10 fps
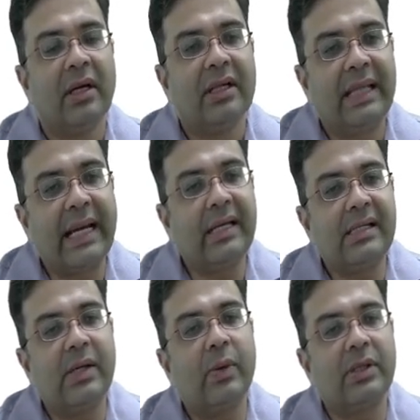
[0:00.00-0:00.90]
That is
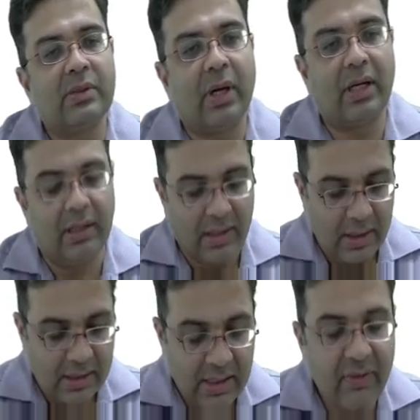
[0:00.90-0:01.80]
Siewert's 1.
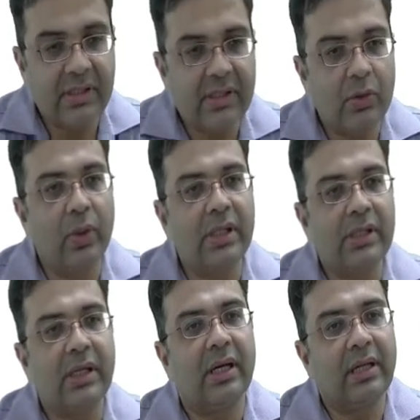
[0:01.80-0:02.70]
Siewert's 2
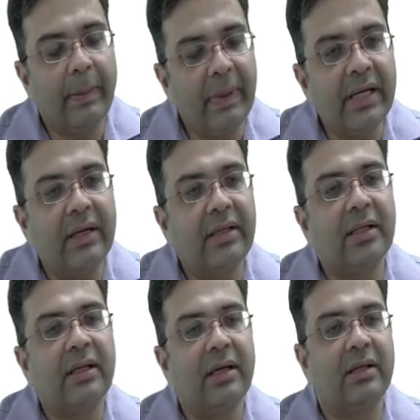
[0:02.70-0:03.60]
is epicenter at
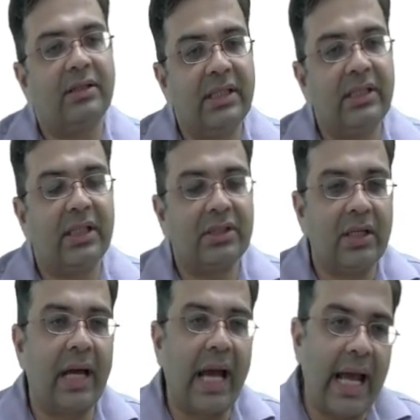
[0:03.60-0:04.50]
the G
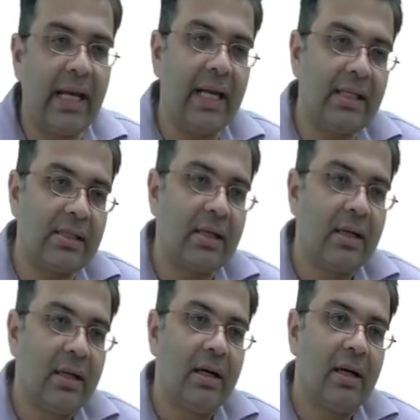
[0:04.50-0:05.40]
junction and it's
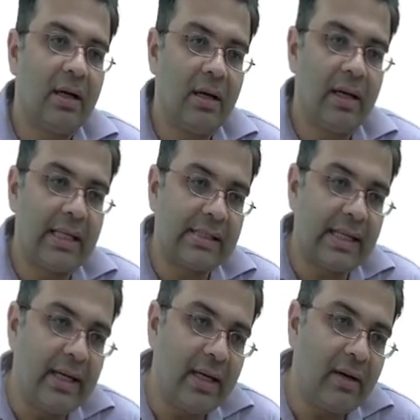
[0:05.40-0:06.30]
uh,
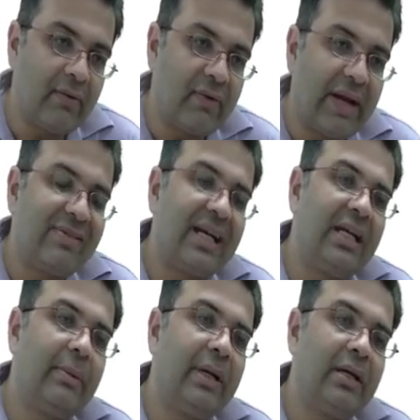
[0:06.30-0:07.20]
extending 5
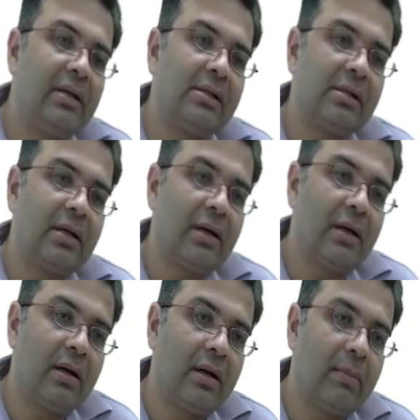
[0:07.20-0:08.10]
centimeters
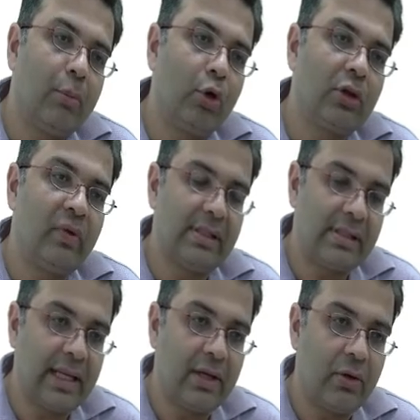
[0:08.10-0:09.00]
both ways
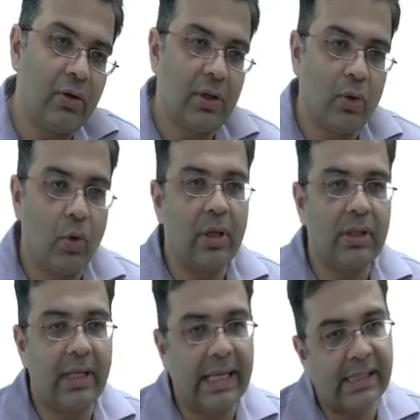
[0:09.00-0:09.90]
like you know the whole
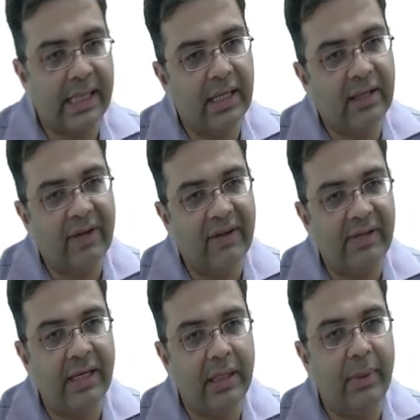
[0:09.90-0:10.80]
extent is 5
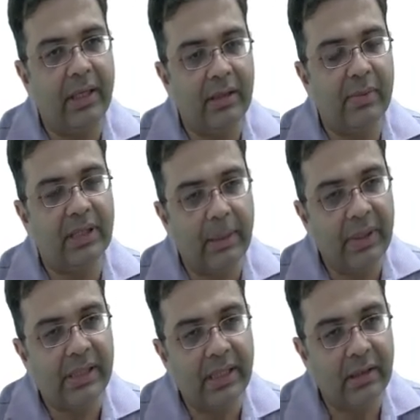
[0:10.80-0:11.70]
centimeters but the
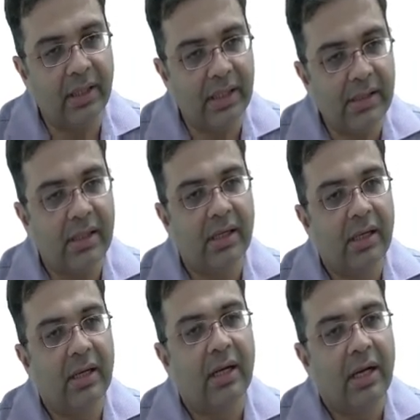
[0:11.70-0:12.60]
epicenter is
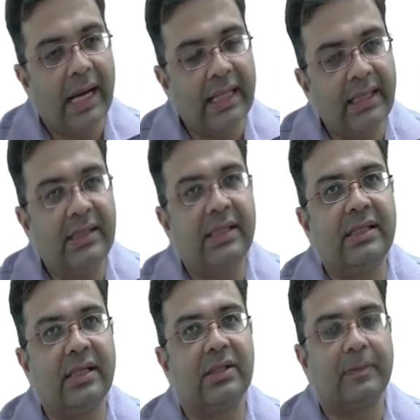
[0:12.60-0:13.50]
at the G
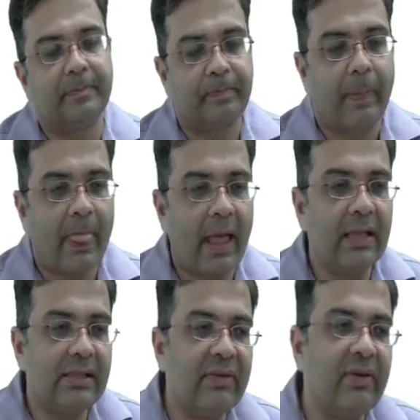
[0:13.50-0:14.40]
junction
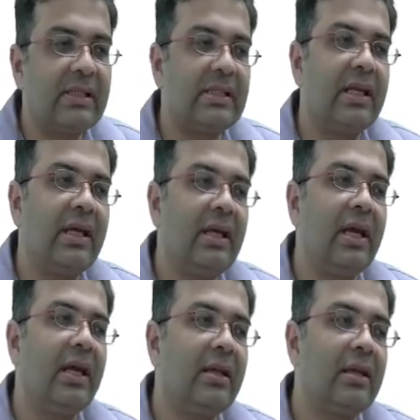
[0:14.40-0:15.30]
and Siewert's 3
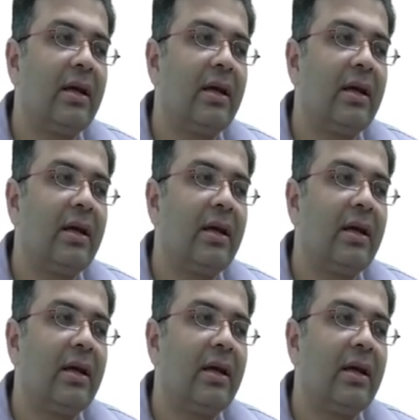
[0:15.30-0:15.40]
is